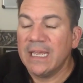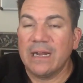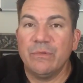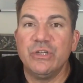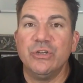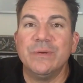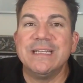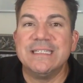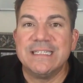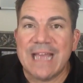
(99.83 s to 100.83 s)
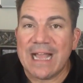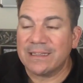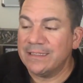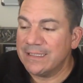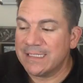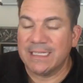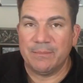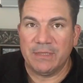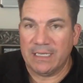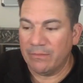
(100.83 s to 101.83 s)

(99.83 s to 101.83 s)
and I would do exactly the same thing.